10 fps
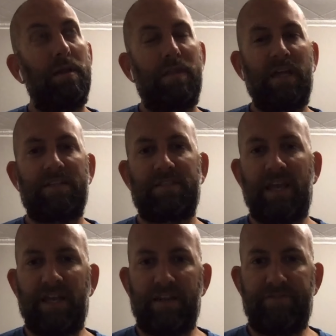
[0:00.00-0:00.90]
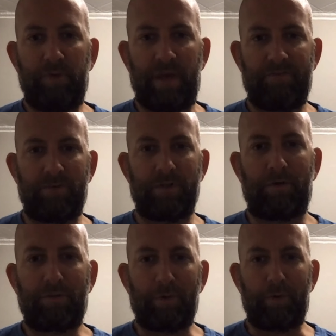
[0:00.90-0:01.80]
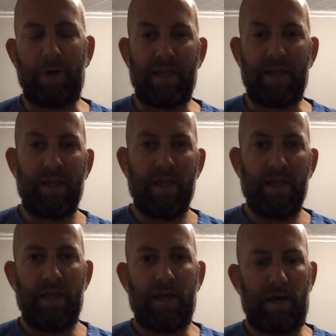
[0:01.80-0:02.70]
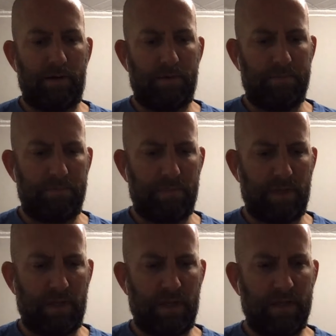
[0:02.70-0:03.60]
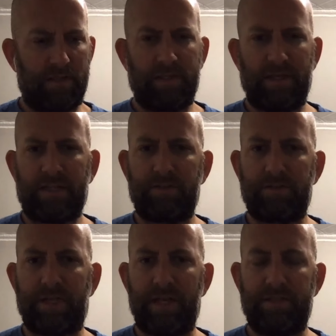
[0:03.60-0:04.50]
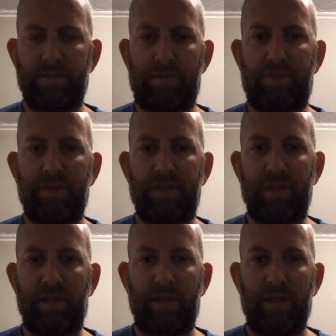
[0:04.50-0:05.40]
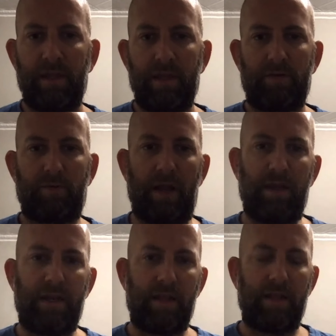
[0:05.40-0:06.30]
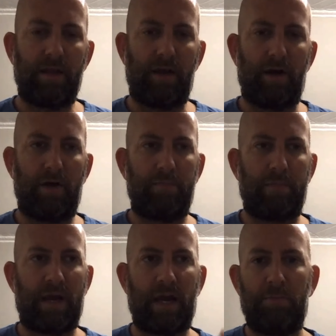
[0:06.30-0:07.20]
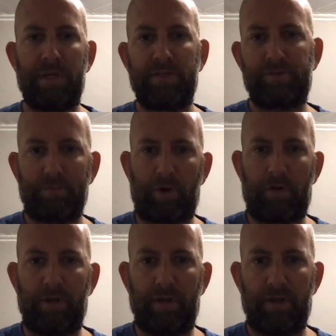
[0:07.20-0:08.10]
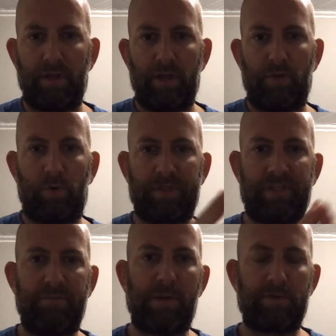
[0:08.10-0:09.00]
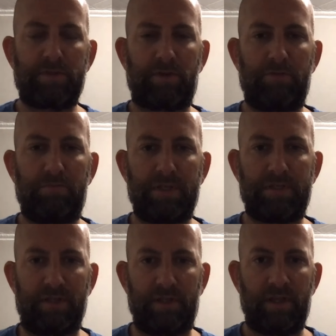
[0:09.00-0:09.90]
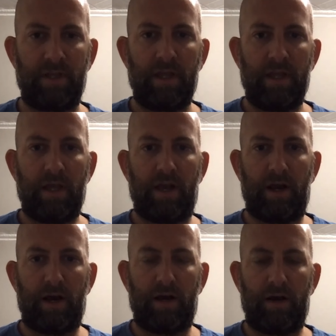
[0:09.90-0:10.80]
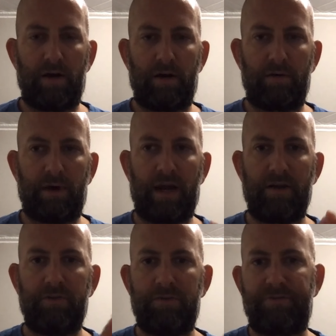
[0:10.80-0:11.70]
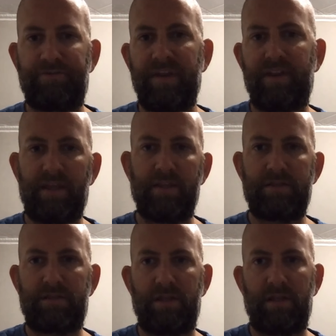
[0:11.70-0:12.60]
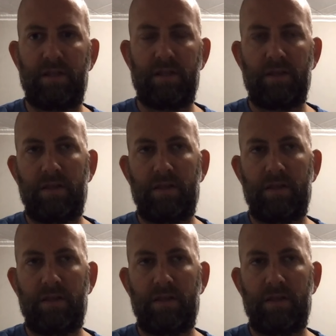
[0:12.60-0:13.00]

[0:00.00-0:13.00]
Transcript: that said, if you have one, don't throw it away. It's an exercise in thinking, right? How big is your market? What team members are you missing? How do you defend against the